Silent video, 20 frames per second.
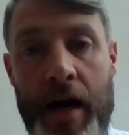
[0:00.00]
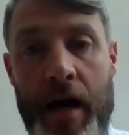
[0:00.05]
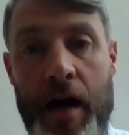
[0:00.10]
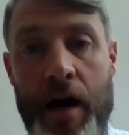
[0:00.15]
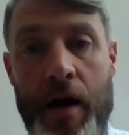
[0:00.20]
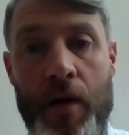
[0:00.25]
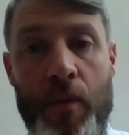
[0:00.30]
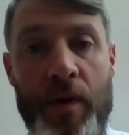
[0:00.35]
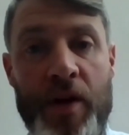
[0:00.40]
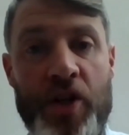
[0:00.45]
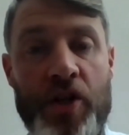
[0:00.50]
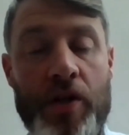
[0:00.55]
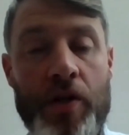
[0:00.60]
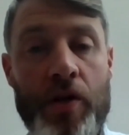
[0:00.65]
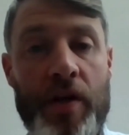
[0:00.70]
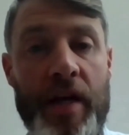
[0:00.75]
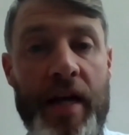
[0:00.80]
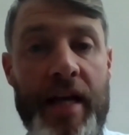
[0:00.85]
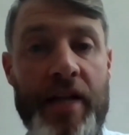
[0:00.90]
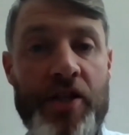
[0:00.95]
Uh, we should
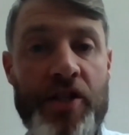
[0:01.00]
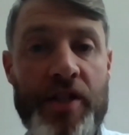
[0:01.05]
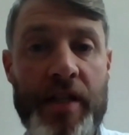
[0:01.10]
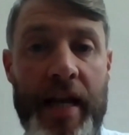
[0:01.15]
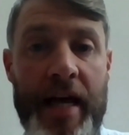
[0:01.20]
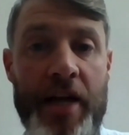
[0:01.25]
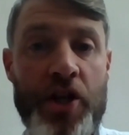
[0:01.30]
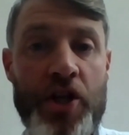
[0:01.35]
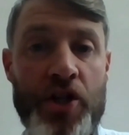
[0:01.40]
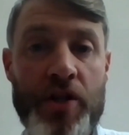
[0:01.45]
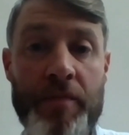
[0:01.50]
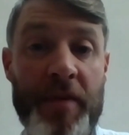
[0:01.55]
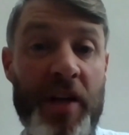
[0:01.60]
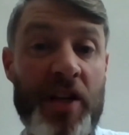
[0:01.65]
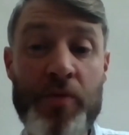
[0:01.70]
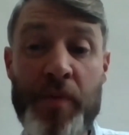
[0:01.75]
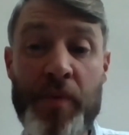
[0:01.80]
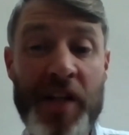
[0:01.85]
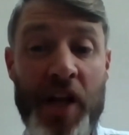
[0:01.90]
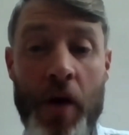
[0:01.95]
look at insulation,
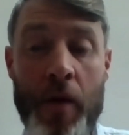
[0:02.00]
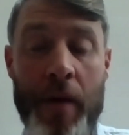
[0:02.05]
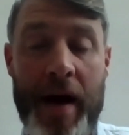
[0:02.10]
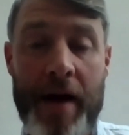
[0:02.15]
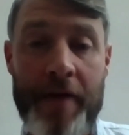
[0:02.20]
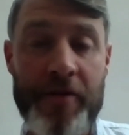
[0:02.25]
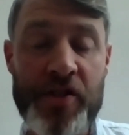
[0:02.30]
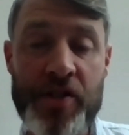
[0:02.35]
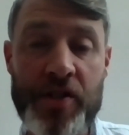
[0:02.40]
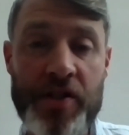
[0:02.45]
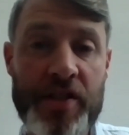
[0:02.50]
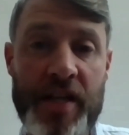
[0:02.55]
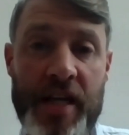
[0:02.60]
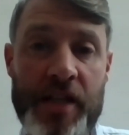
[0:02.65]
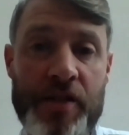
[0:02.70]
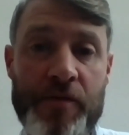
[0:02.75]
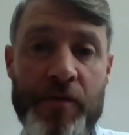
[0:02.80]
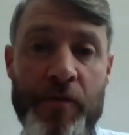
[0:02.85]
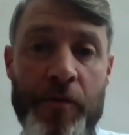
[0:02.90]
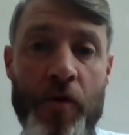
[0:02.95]
because we don't have a
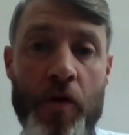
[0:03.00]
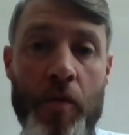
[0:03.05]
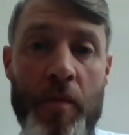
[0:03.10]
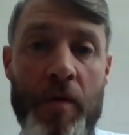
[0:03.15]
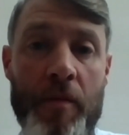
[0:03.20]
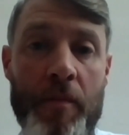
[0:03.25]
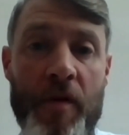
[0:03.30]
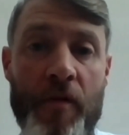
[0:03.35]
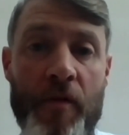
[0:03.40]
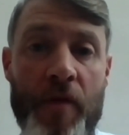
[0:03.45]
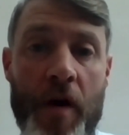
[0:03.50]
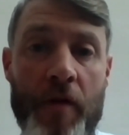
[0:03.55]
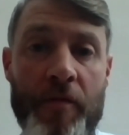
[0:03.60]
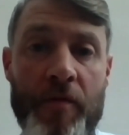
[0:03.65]
successful form of, of,